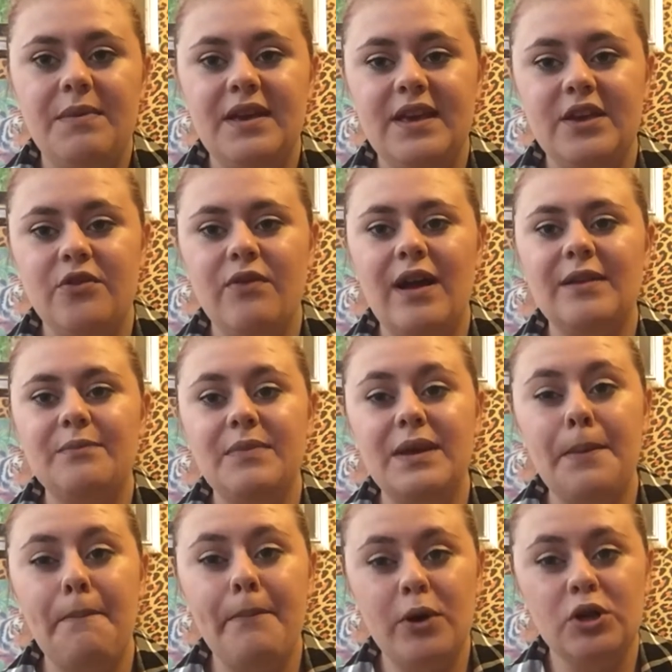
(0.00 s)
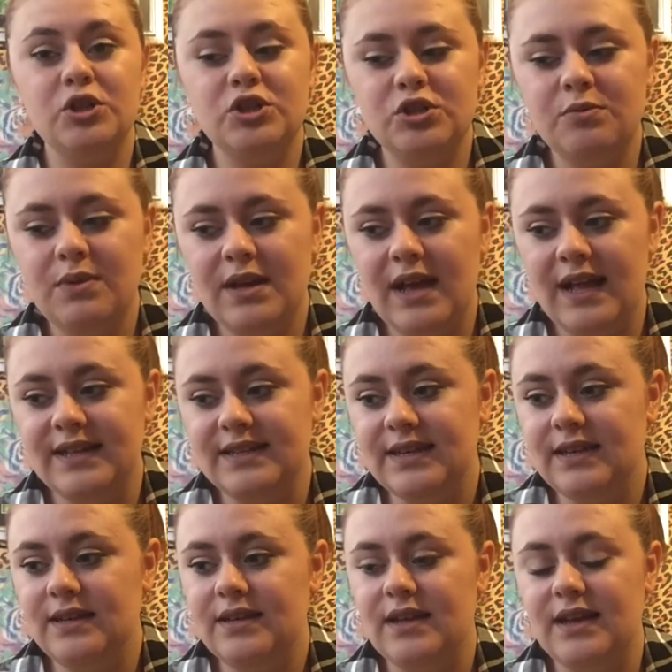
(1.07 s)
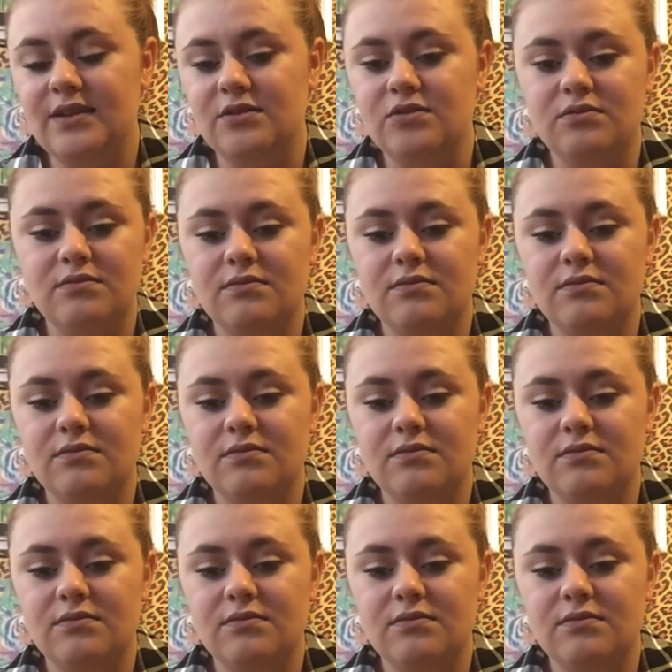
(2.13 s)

He grabbed me, pushed me, and then